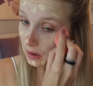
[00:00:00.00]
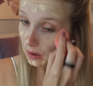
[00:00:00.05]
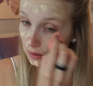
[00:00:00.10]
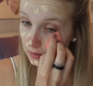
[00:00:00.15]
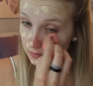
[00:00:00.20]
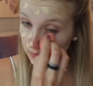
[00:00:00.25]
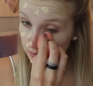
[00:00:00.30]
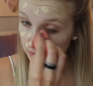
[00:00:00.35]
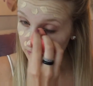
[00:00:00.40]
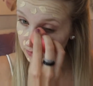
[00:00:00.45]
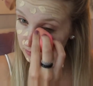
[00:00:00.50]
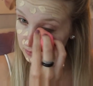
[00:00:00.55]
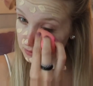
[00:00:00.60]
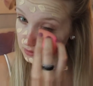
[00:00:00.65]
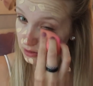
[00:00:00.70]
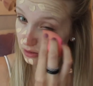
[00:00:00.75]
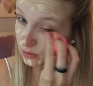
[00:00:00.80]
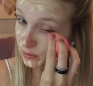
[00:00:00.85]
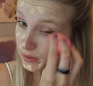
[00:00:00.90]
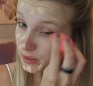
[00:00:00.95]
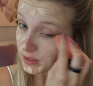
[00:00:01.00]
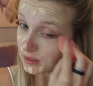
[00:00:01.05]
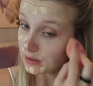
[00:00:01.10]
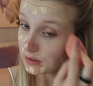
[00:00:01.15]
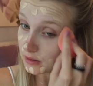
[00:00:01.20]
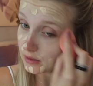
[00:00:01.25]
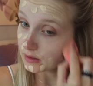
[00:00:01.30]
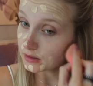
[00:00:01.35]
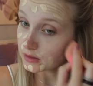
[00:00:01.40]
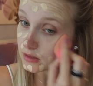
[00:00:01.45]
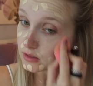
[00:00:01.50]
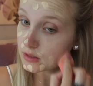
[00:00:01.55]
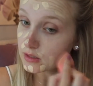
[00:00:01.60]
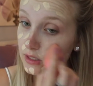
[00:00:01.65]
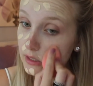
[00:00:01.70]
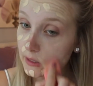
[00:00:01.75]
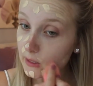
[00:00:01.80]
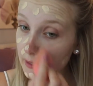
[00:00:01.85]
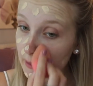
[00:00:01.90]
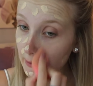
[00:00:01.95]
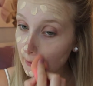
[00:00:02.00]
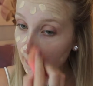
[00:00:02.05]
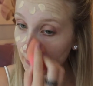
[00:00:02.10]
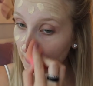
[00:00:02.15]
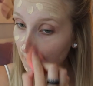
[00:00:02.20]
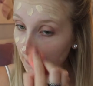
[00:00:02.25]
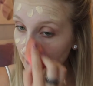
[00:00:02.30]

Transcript: and then let's go in and see